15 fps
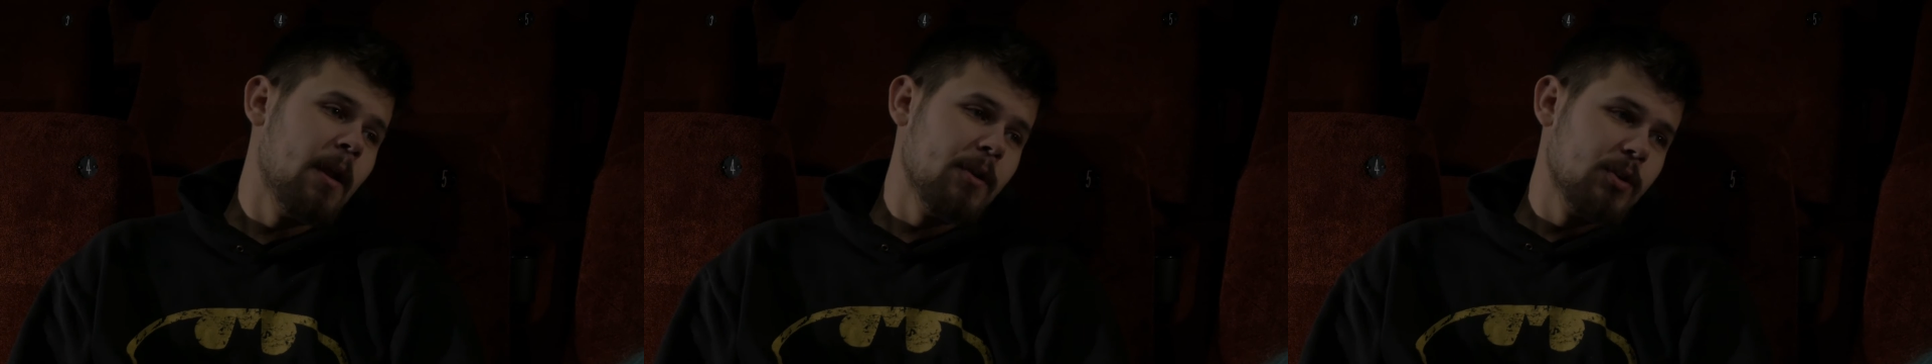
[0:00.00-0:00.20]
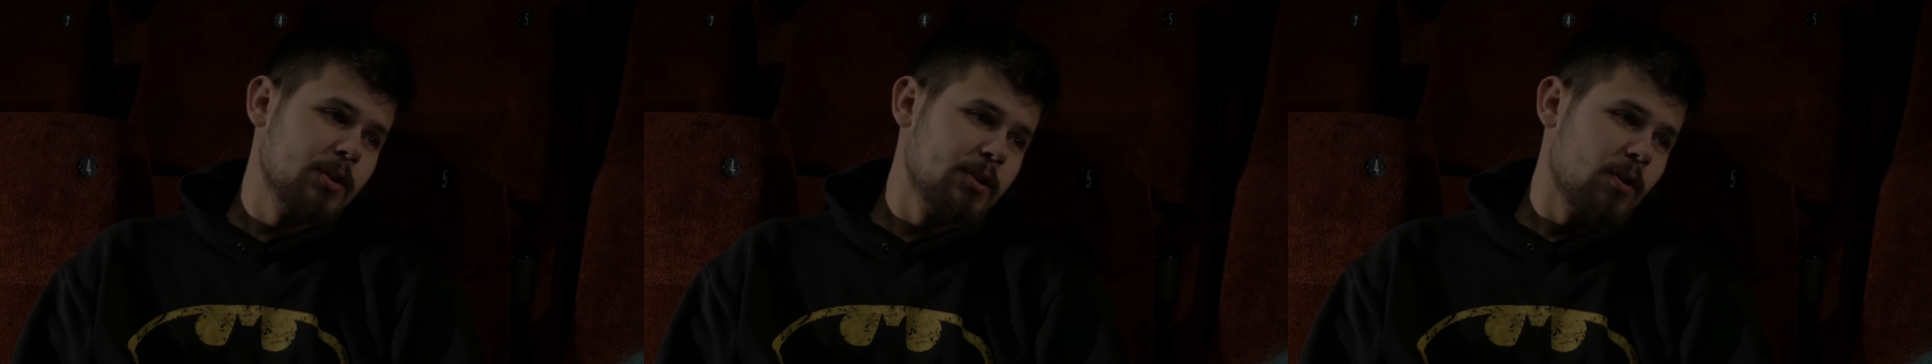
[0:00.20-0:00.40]

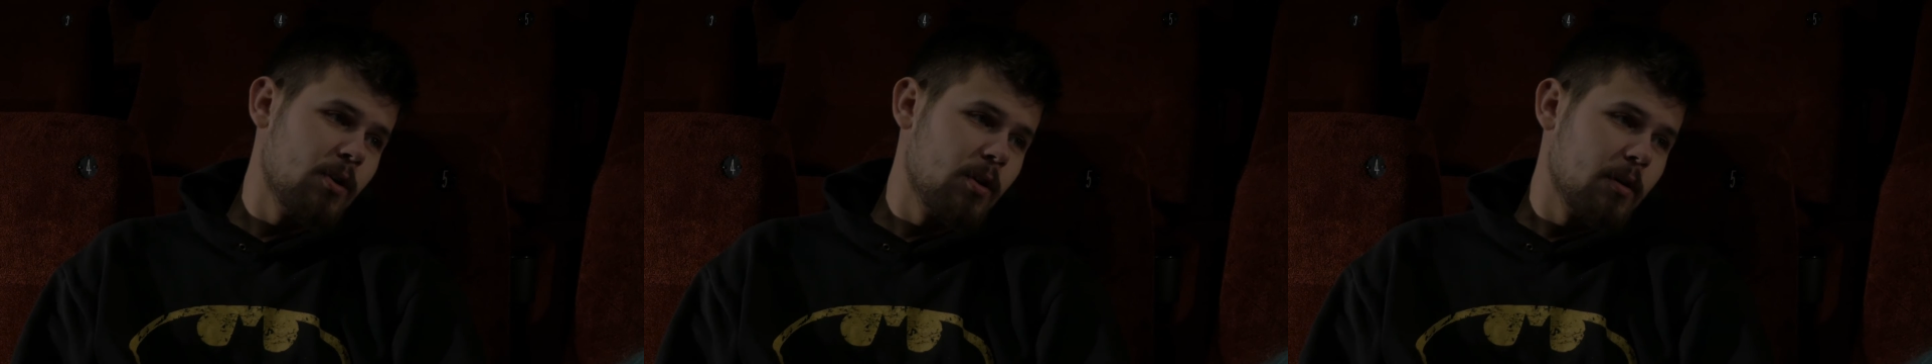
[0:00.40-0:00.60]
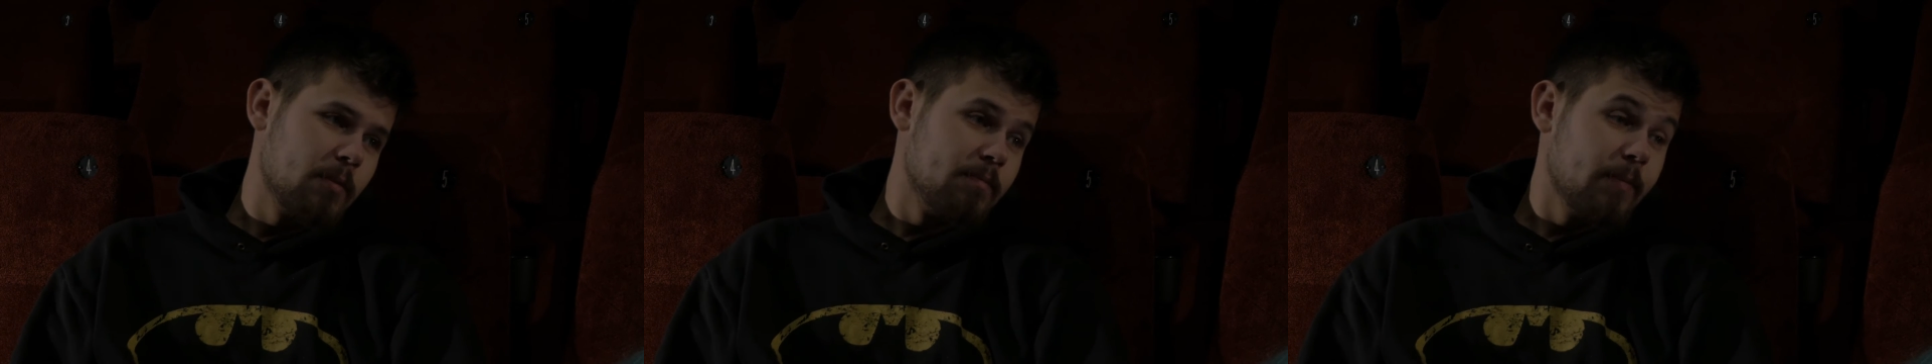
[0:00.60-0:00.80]

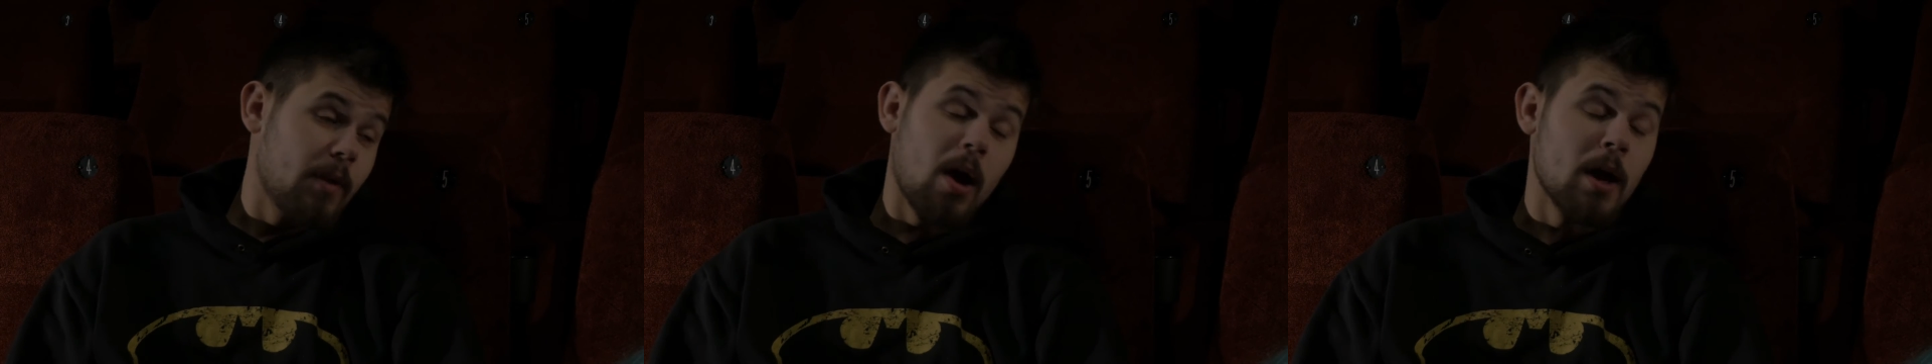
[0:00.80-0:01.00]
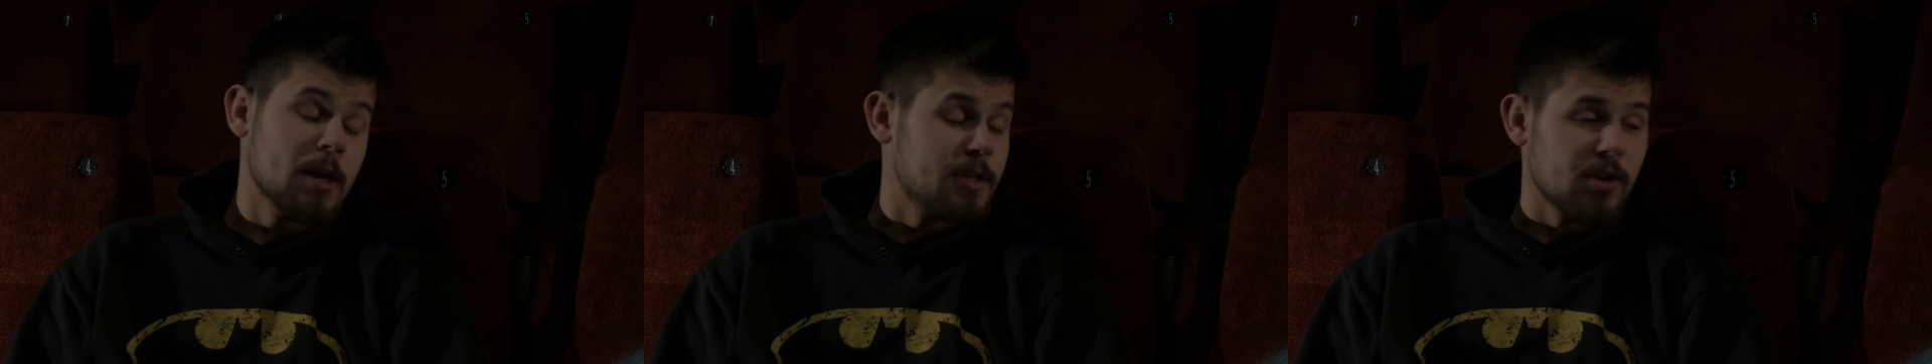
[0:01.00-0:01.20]
underdog.
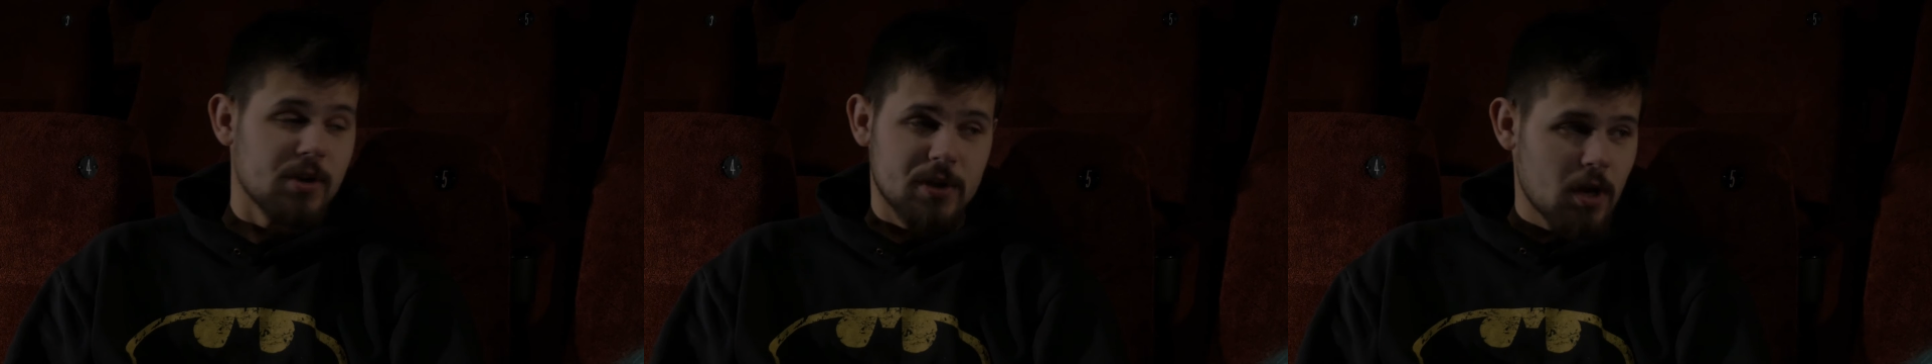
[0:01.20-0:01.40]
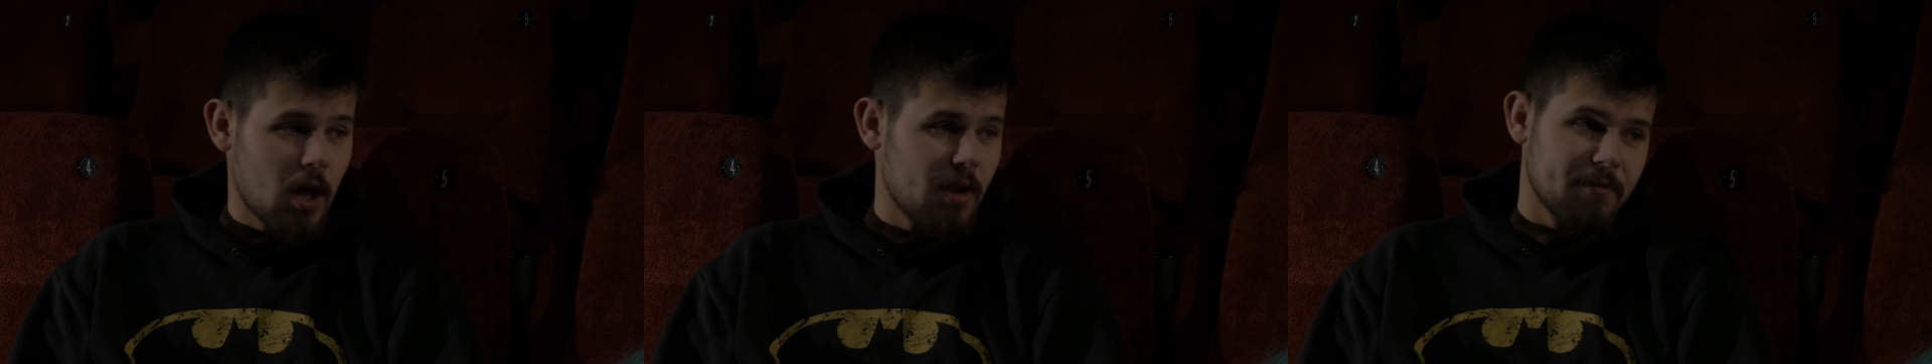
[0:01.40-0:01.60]
I
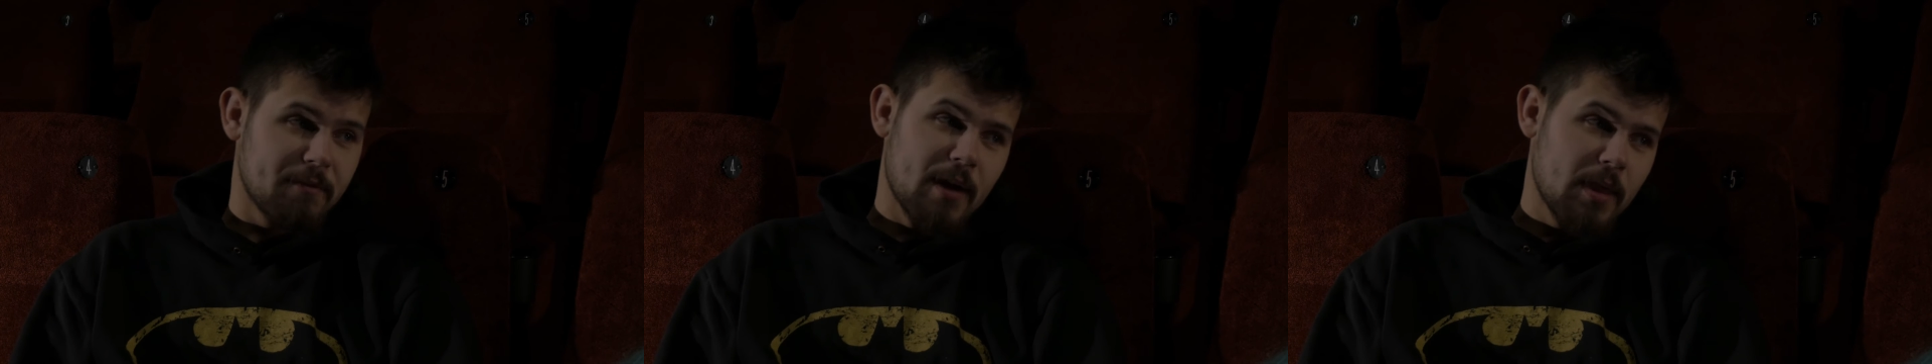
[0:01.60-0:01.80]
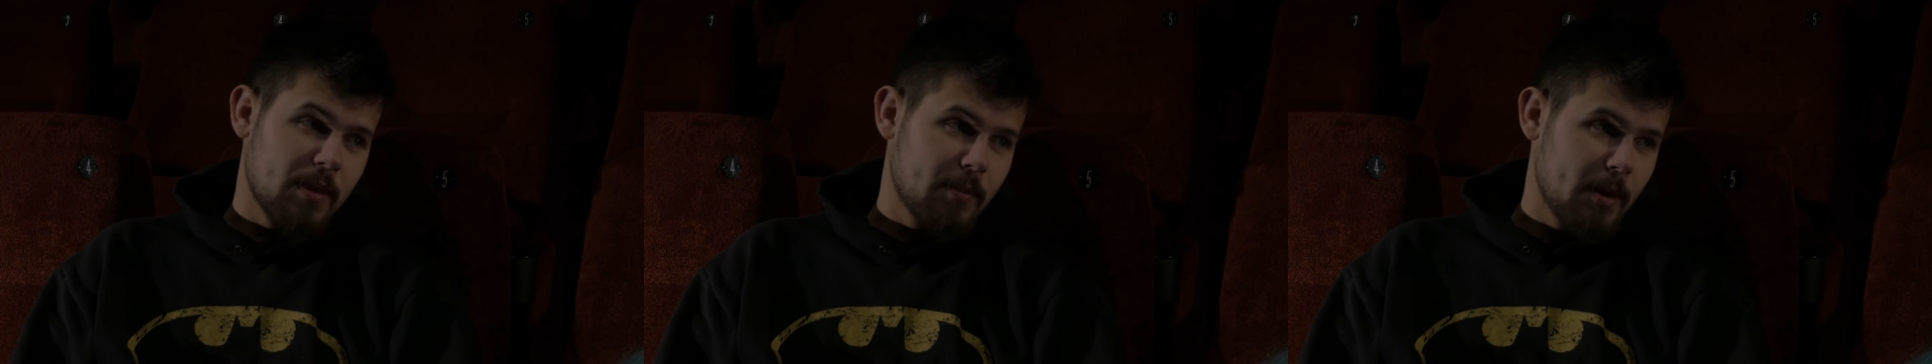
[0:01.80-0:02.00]
just can't
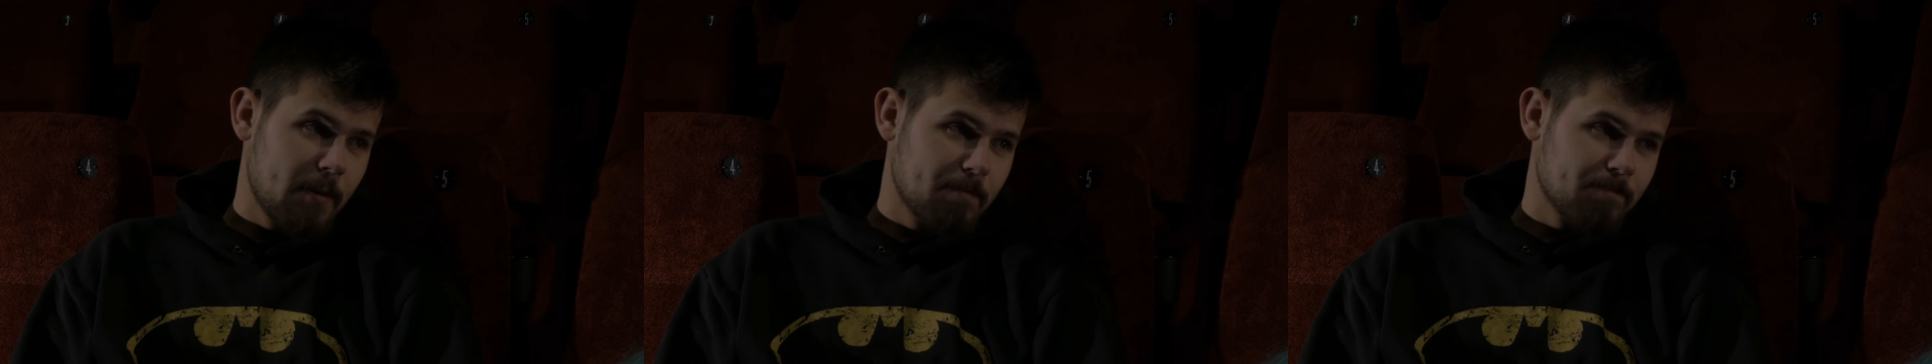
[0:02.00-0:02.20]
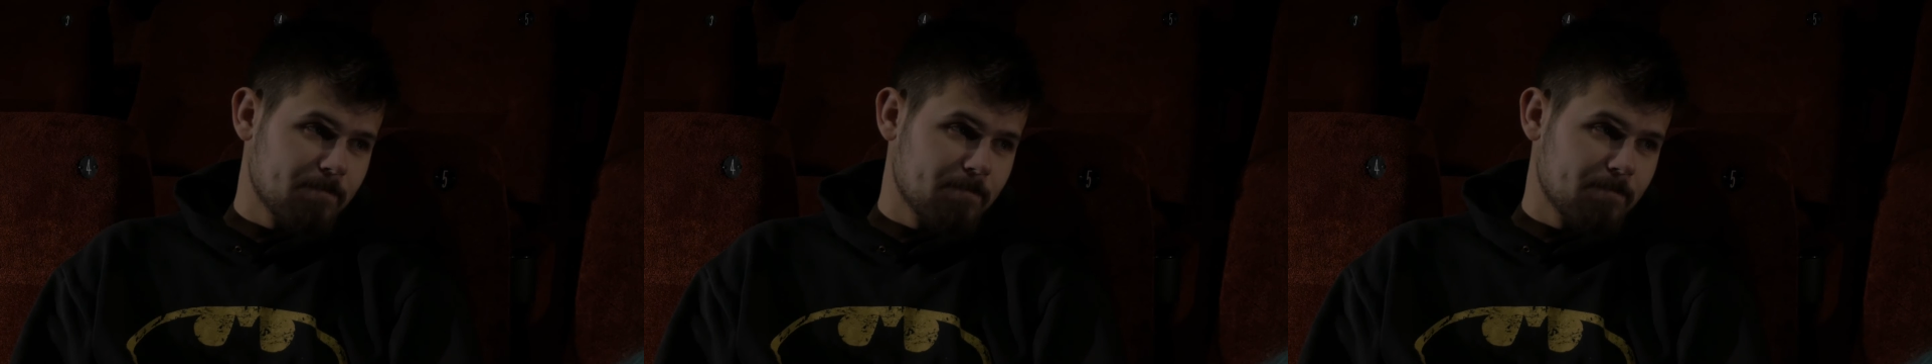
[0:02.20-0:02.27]
fathom it.